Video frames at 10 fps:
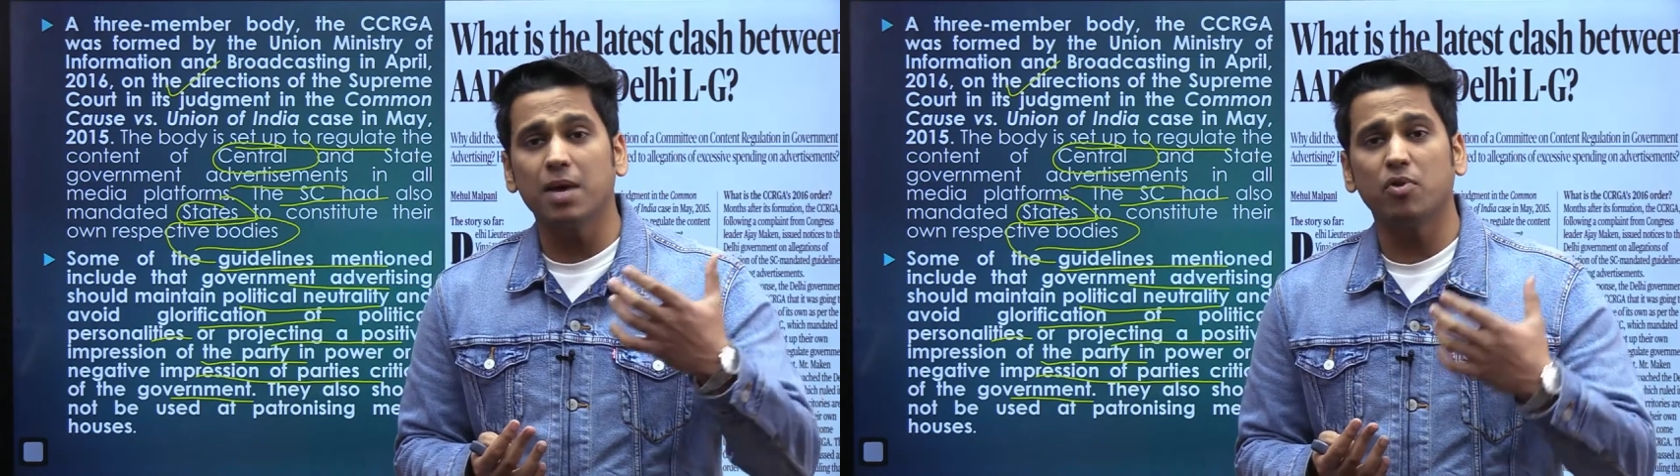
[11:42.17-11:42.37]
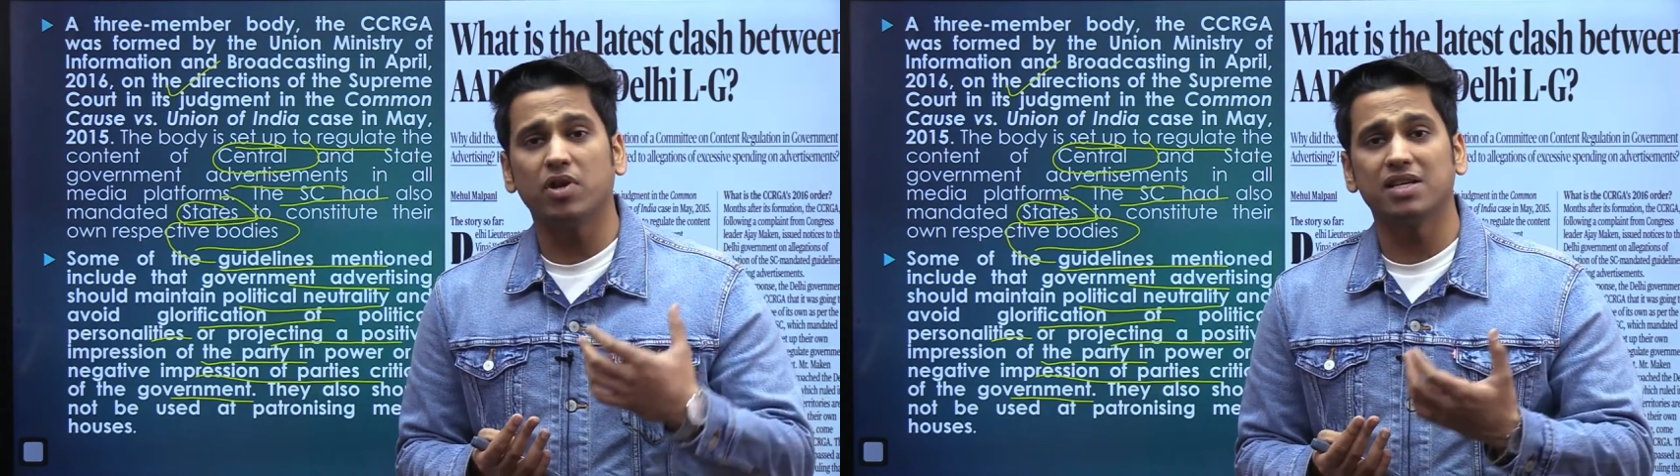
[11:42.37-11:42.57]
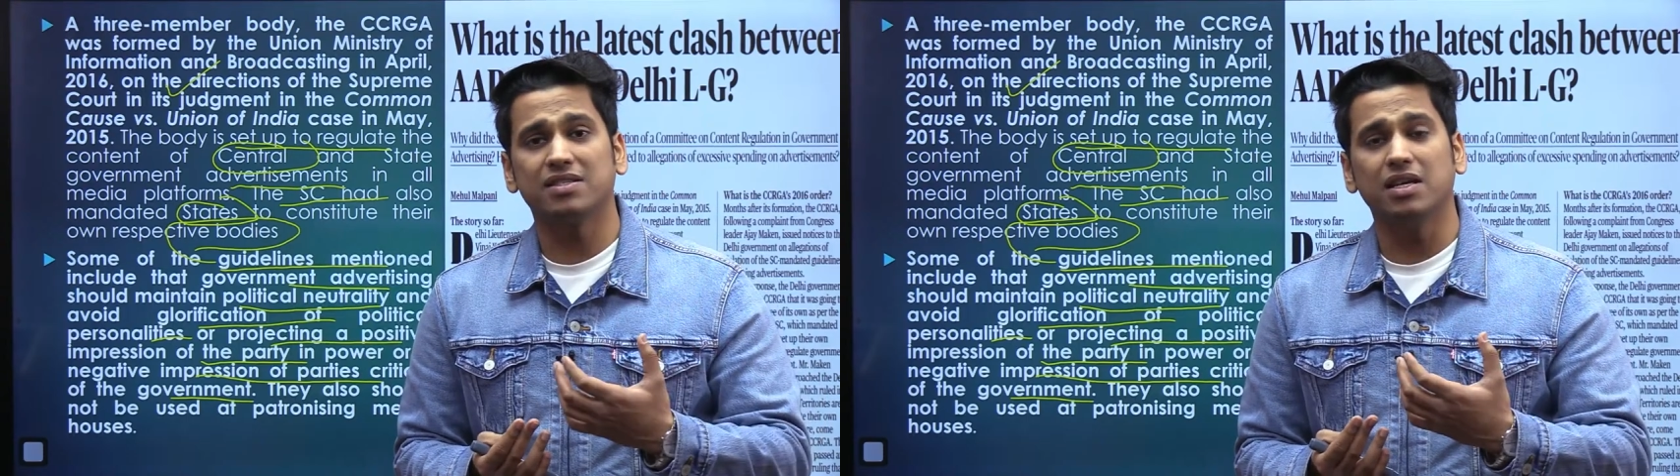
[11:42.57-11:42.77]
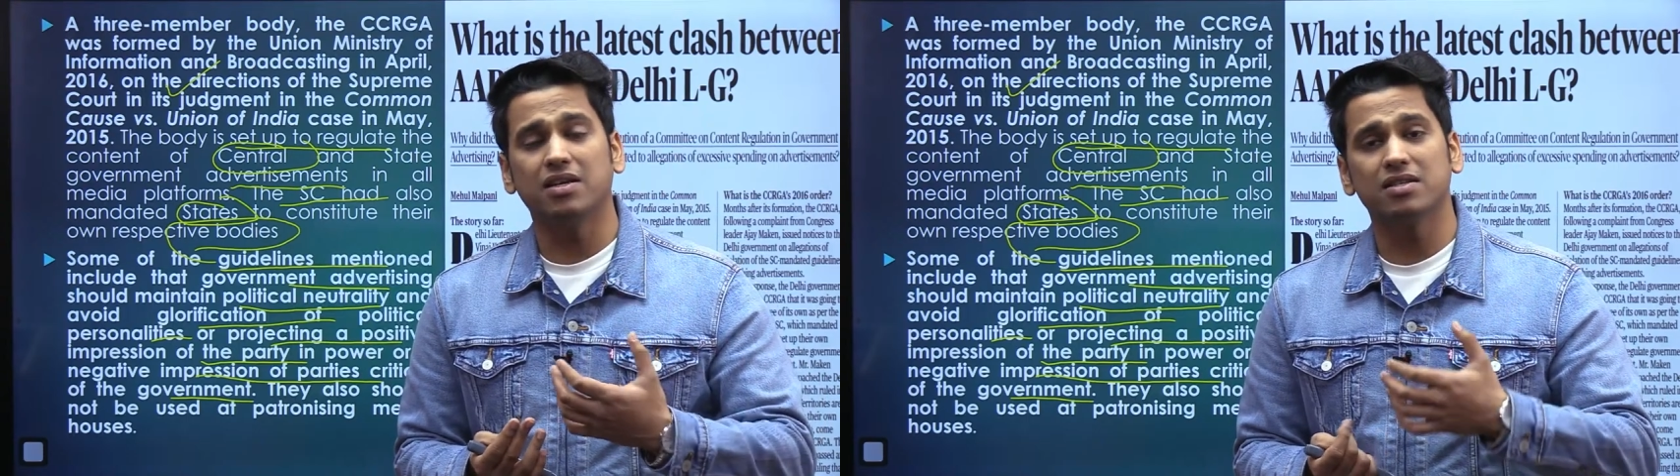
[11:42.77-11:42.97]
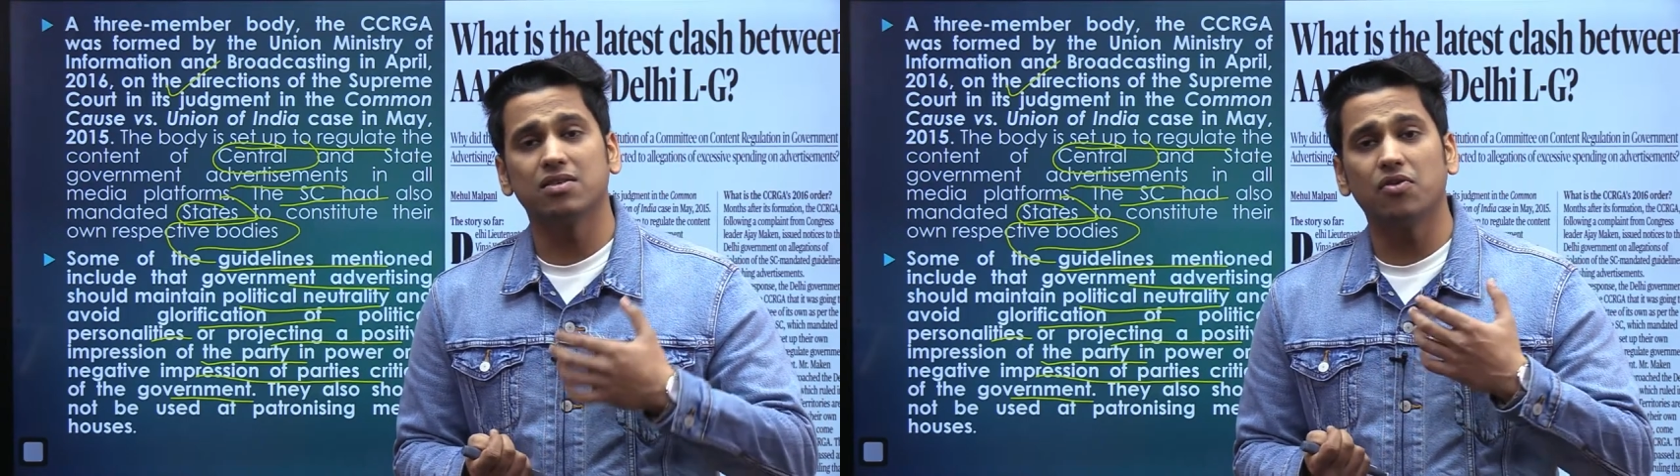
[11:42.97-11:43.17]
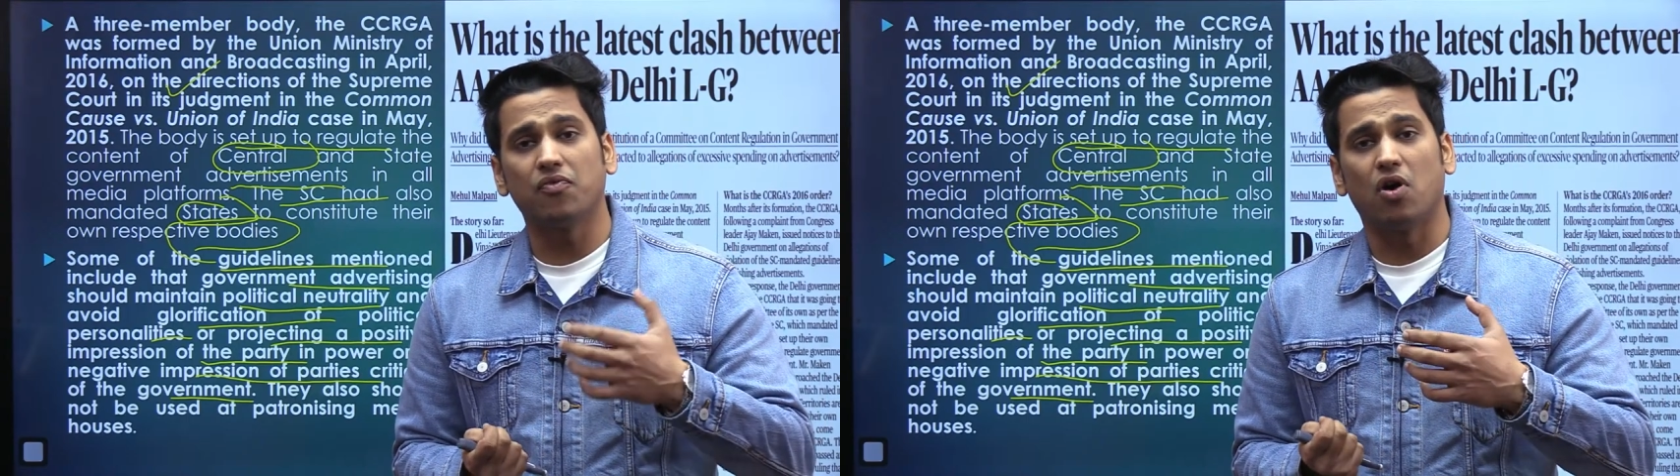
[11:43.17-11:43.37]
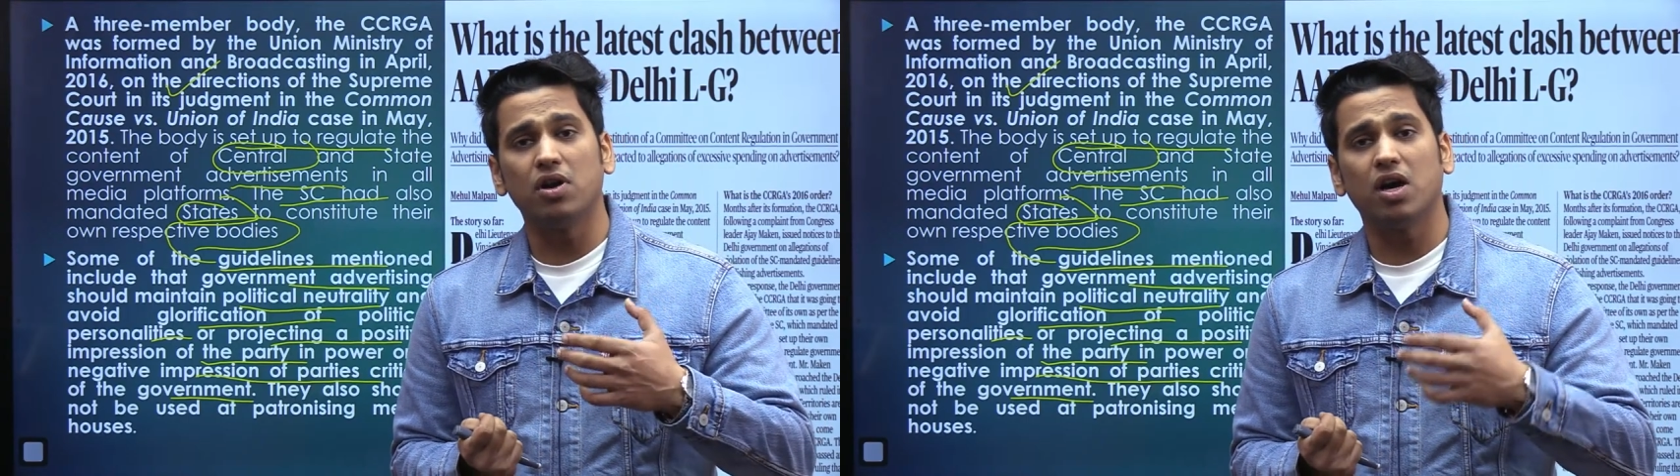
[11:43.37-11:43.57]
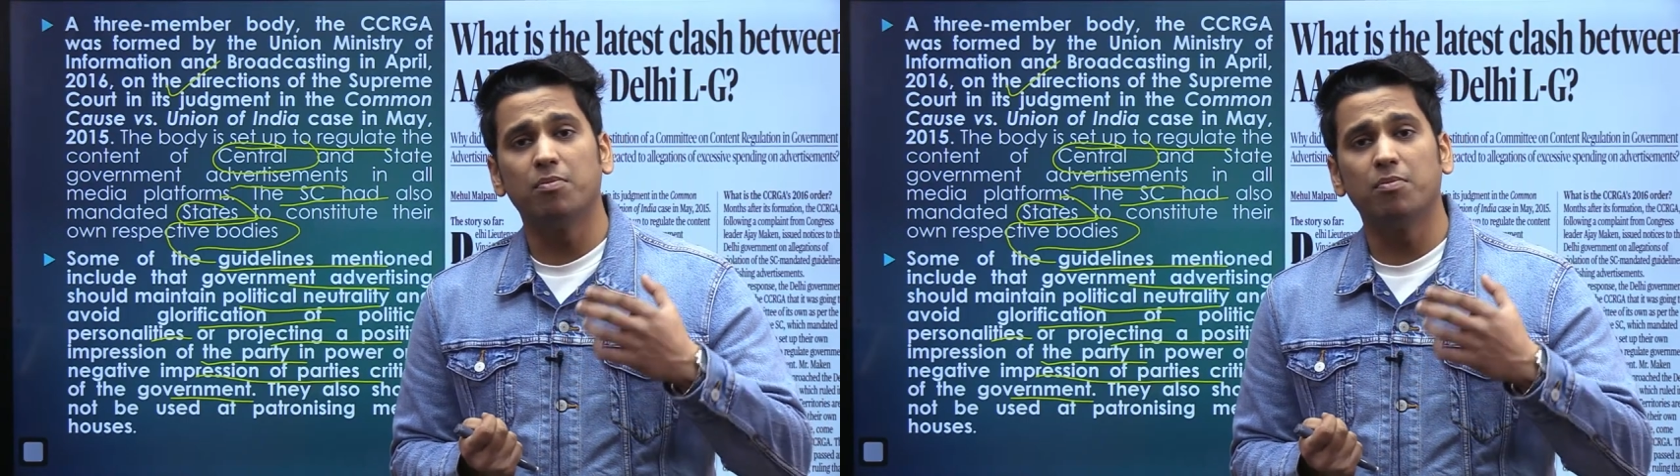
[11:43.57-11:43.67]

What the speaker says: democracy does not want